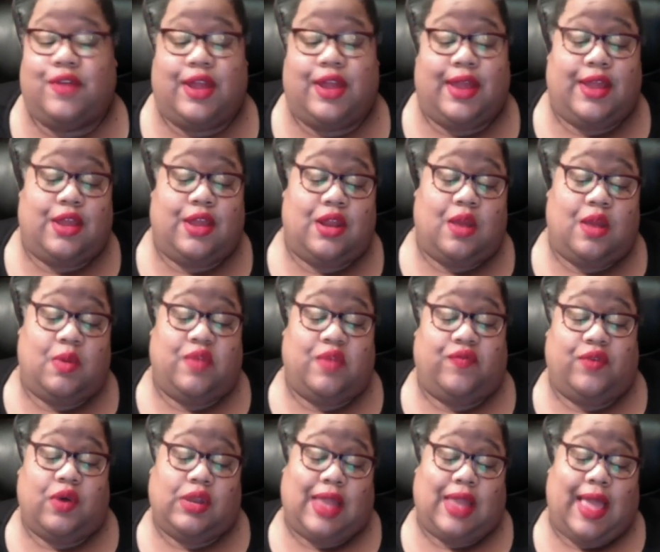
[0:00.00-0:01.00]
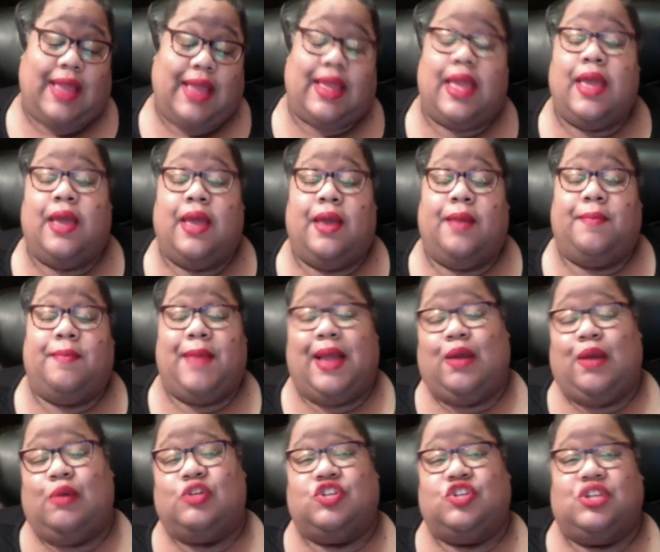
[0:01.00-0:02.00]
and you know, we felt like
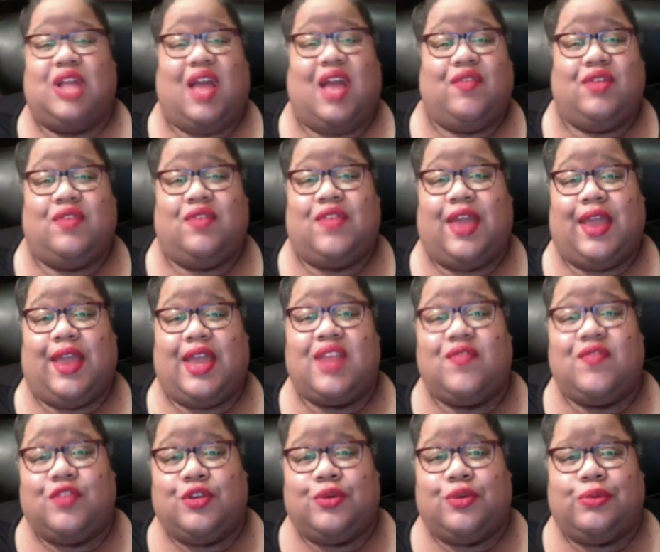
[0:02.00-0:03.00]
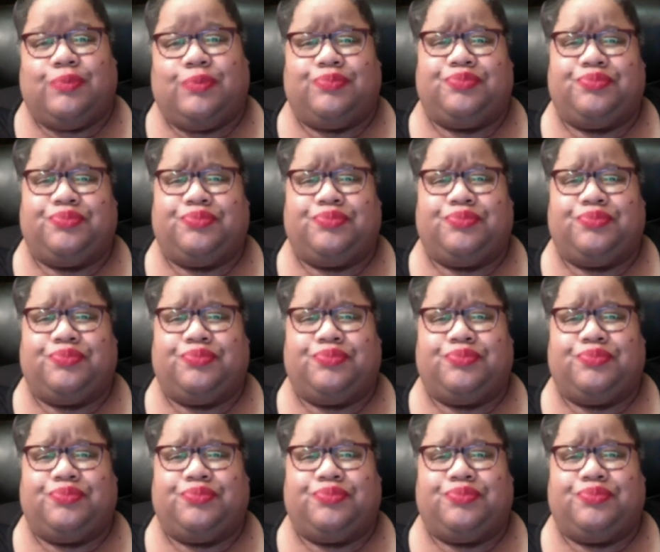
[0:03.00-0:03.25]
Michael should not have done that interview